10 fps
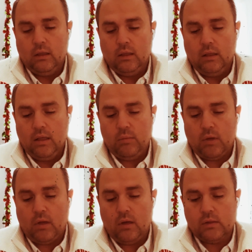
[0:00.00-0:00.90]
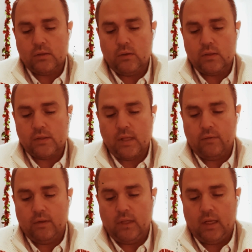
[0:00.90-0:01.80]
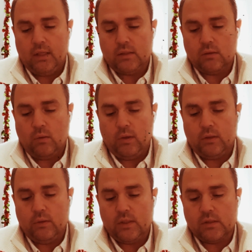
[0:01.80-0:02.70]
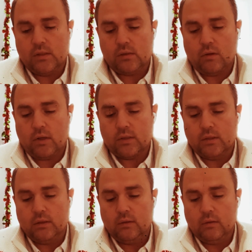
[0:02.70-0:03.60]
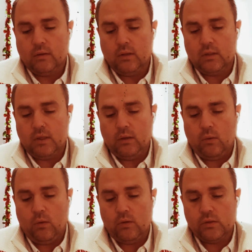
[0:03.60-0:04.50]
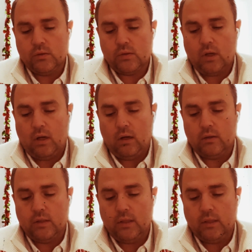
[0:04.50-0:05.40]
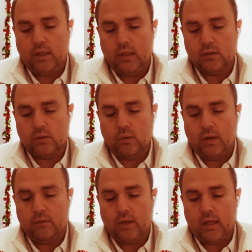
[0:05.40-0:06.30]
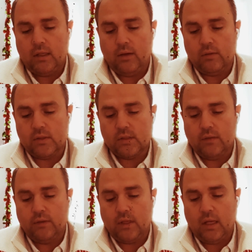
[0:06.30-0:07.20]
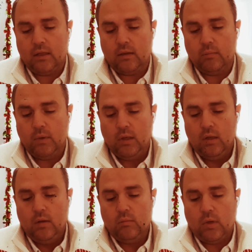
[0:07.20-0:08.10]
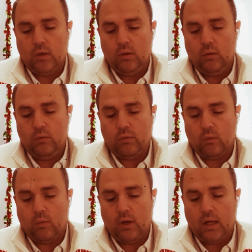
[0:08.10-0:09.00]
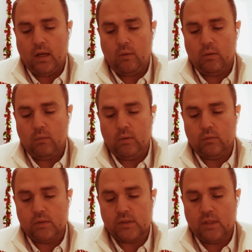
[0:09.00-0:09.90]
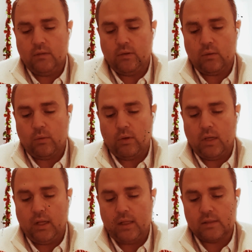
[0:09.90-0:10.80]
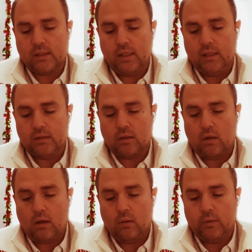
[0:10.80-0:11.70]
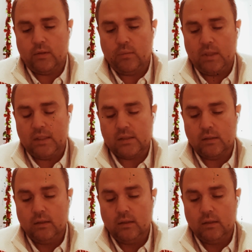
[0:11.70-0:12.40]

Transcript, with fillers: He belongs to the seven and is going to his destruction. The ten horns you saw are ten kings who have not yet received a kingdom, but who for one hour will receive authority as kings along with the beast.